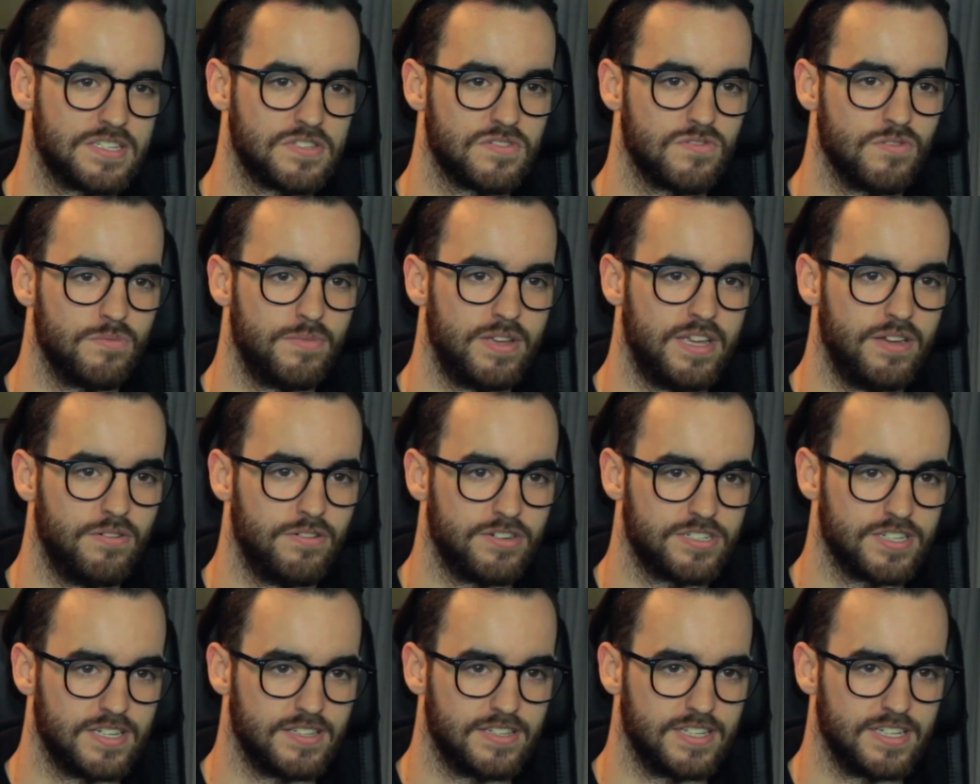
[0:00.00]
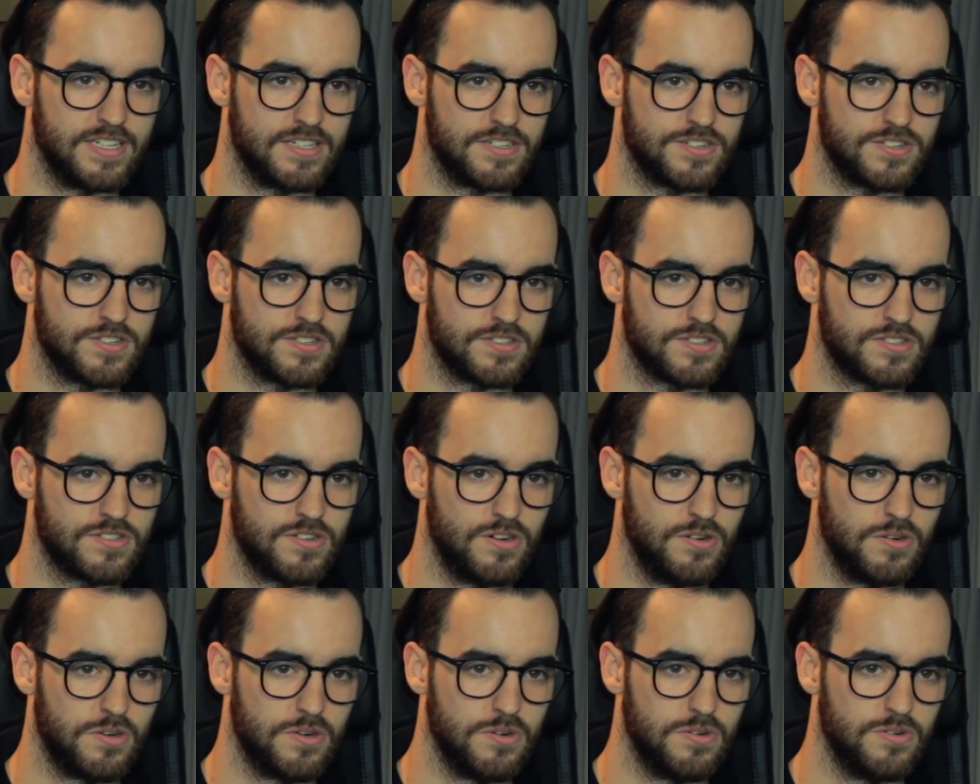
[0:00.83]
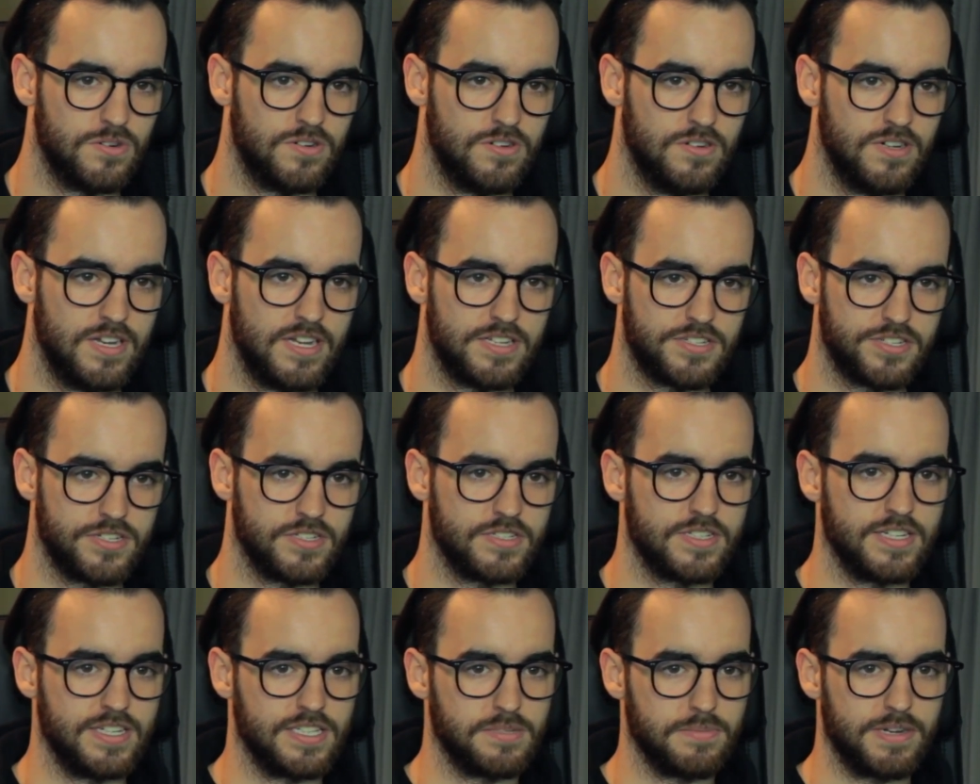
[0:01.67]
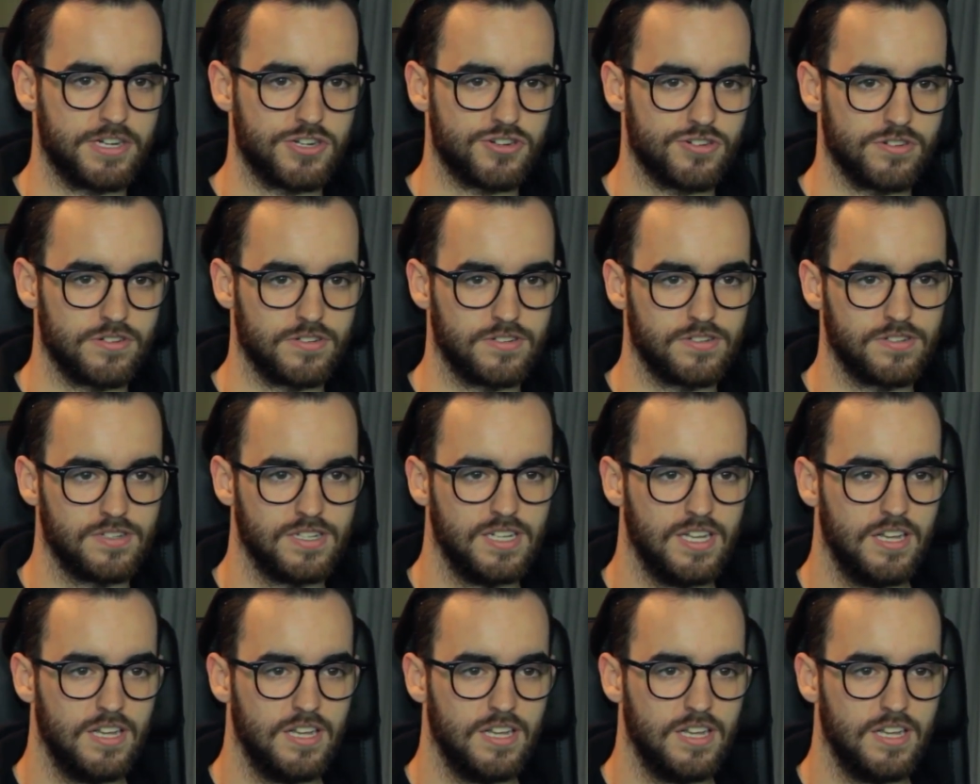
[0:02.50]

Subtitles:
this for me, which I think is just so cool. As you can see, it's my shirt.